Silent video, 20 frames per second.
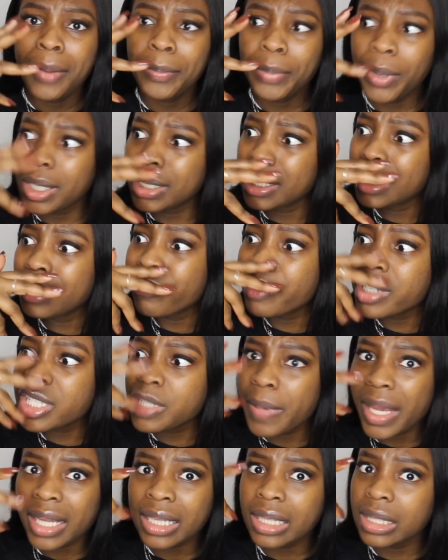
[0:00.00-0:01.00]
But the
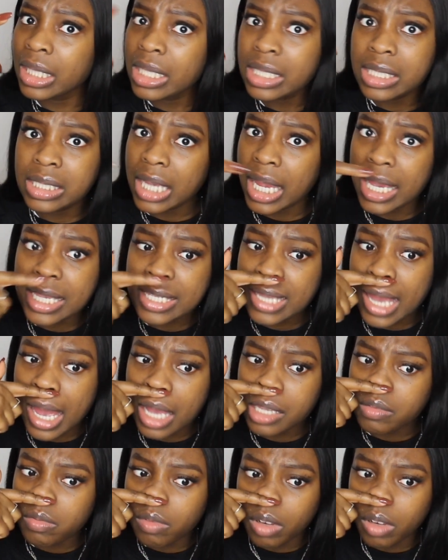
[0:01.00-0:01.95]
respect these days, guys,